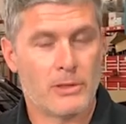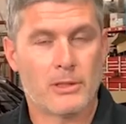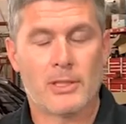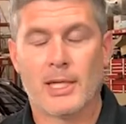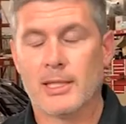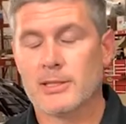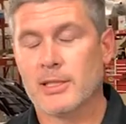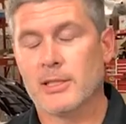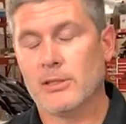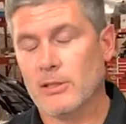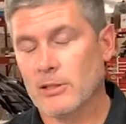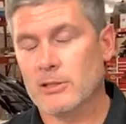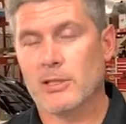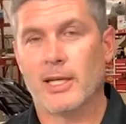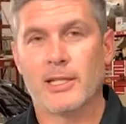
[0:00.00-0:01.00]
signal
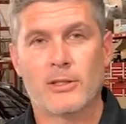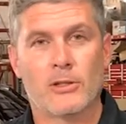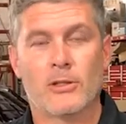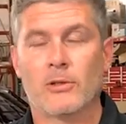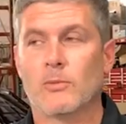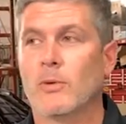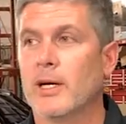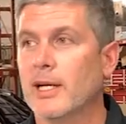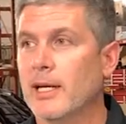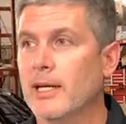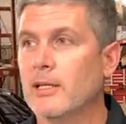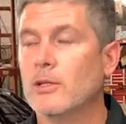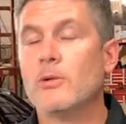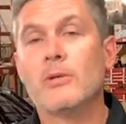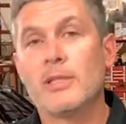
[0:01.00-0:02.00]
looks like, or what a
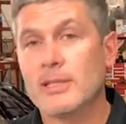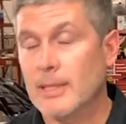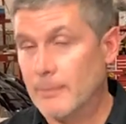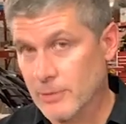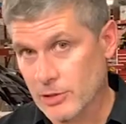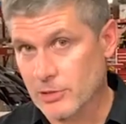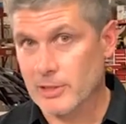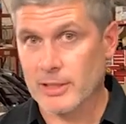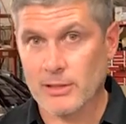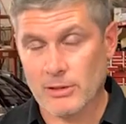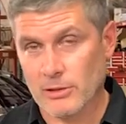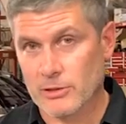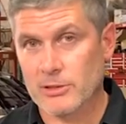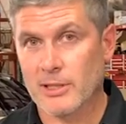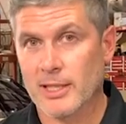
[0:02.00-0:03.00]
coolant temperature signal
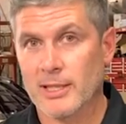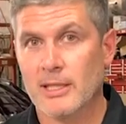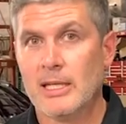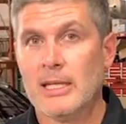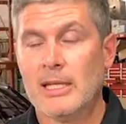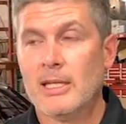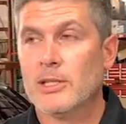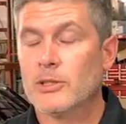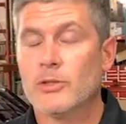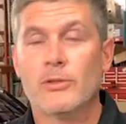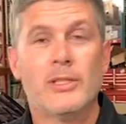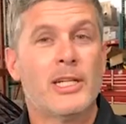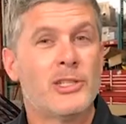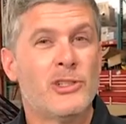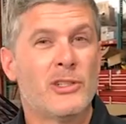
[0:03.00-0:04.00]
looks like. So
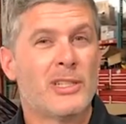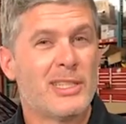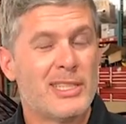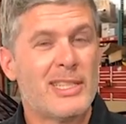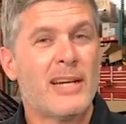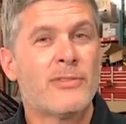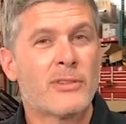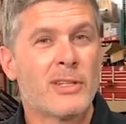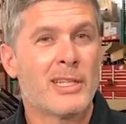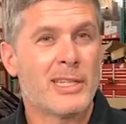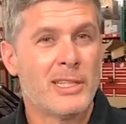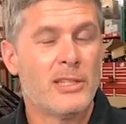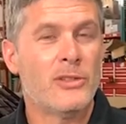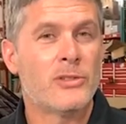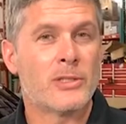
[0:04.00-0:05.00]
yes, you can definitely
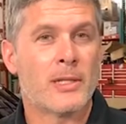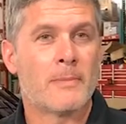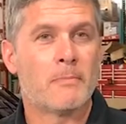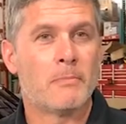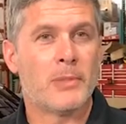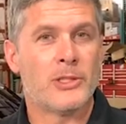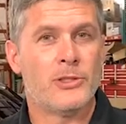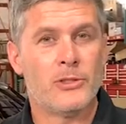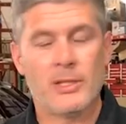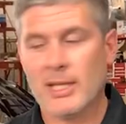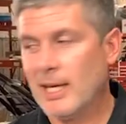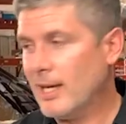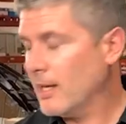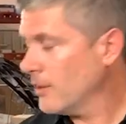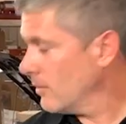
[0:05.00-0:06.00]
use it, but you
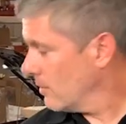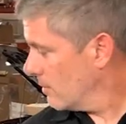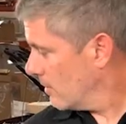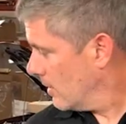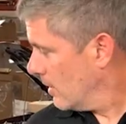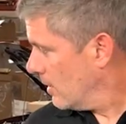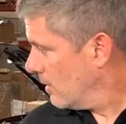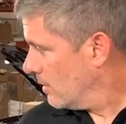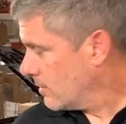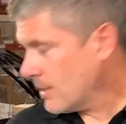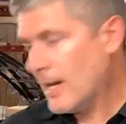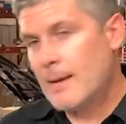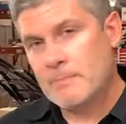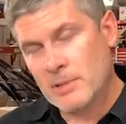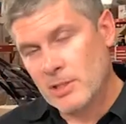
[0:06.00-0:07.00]
can't
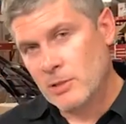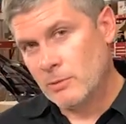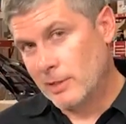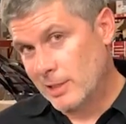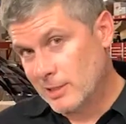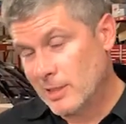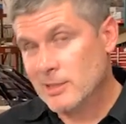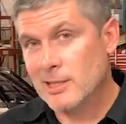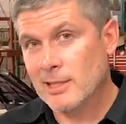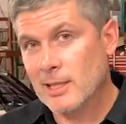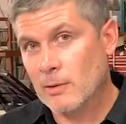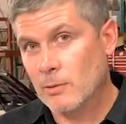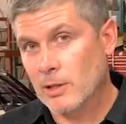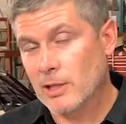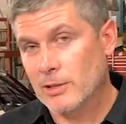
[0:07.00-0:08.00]
tap into an existing
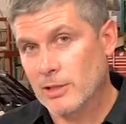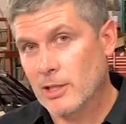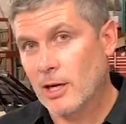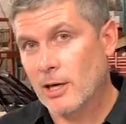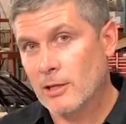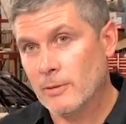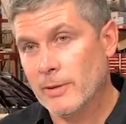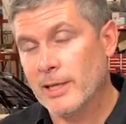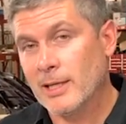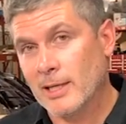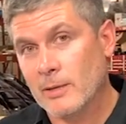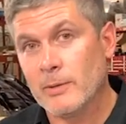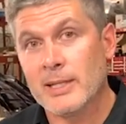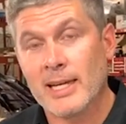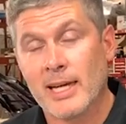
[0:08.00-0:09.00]
network on the car already
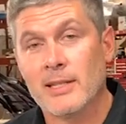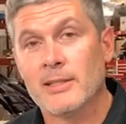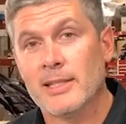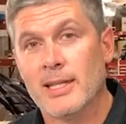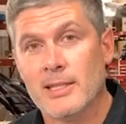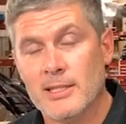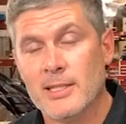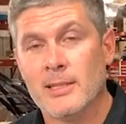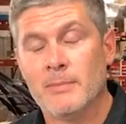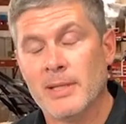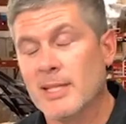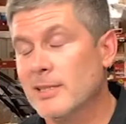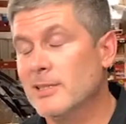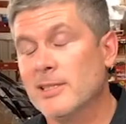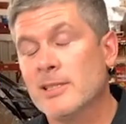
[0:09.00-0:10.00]
like we can on the ND,
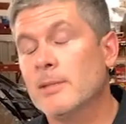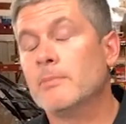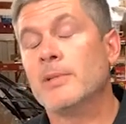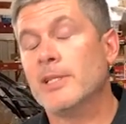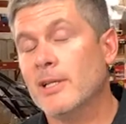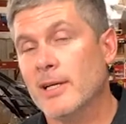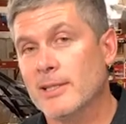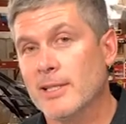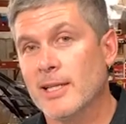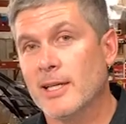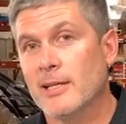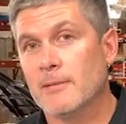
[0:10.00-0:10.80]
because it's simply not there.